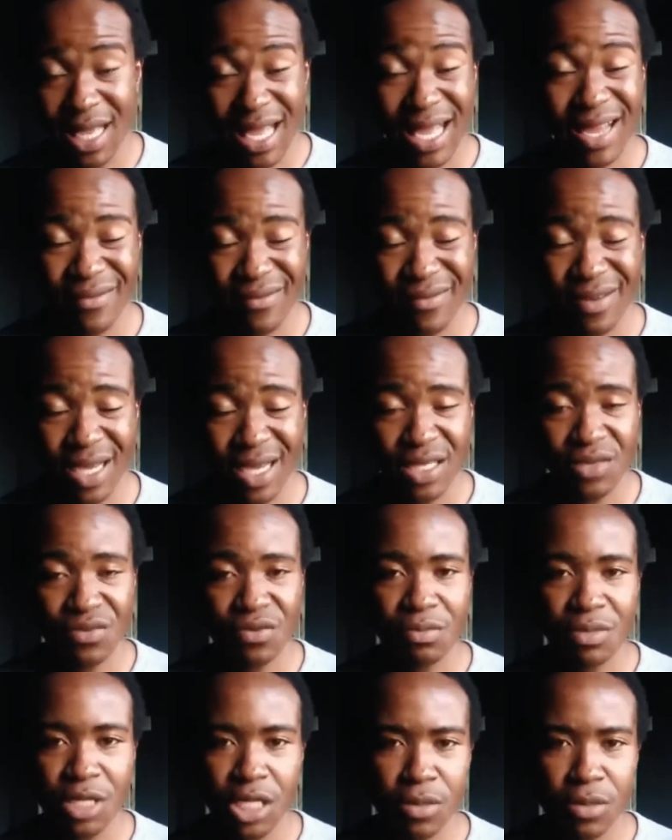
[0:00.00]
advice for
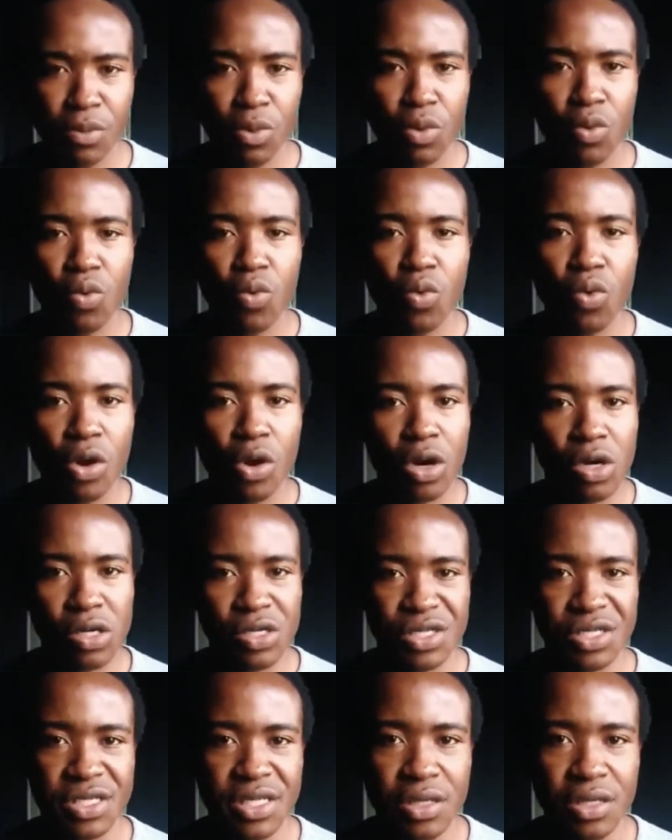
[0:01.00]
people who are
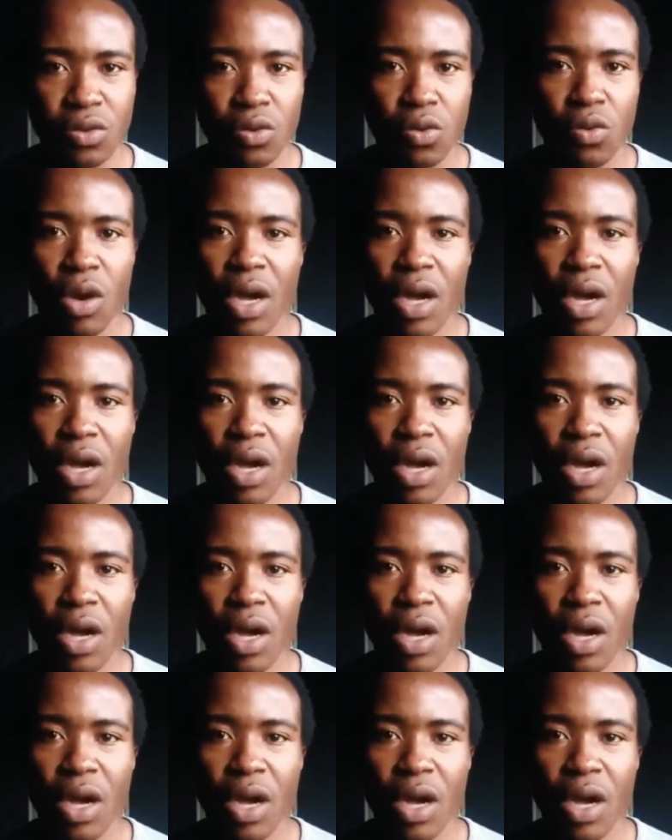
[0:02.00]
single.